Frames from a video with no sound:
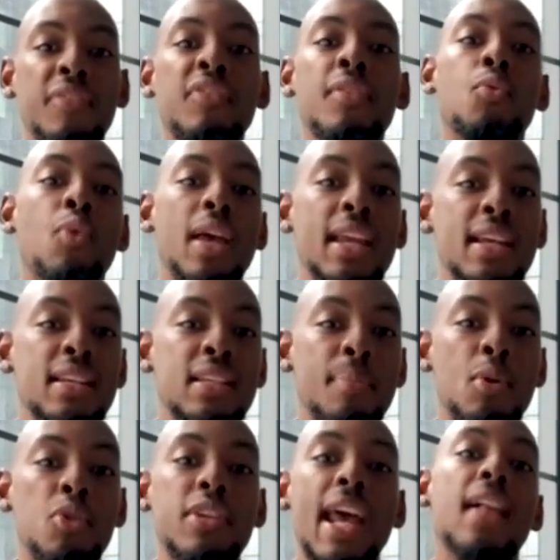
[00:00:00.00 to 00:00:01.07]
different
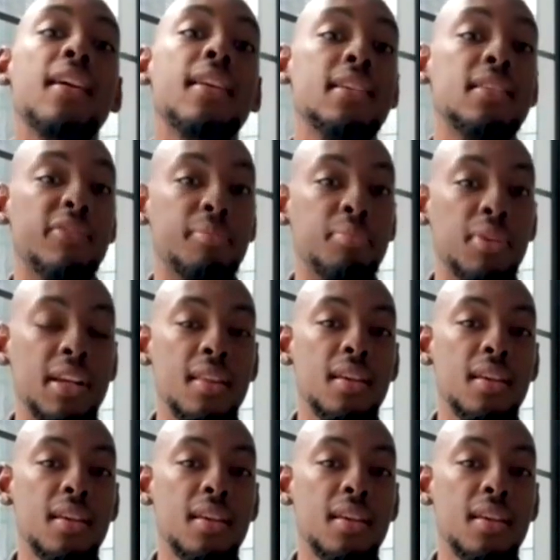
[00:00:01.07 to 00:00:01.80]
ways and modalities of